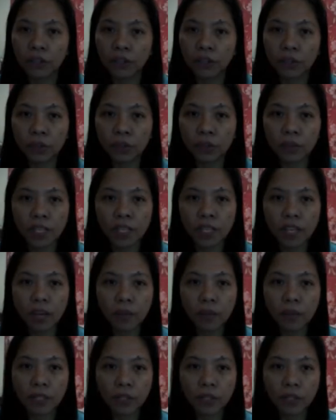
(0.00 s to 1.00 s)
So in
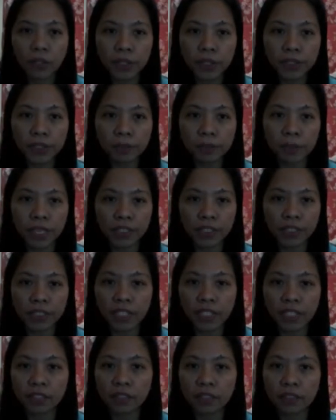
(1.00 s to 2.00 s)
our course
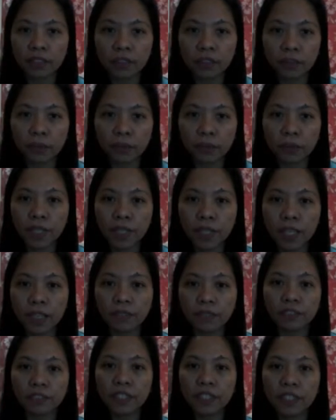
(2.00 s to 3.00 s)
project, we
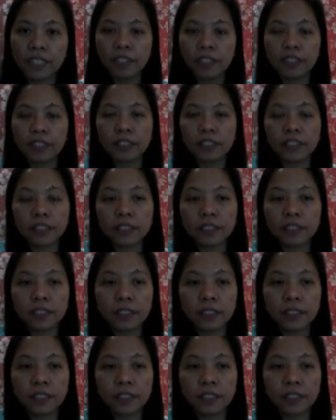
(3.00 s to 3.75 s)
have this,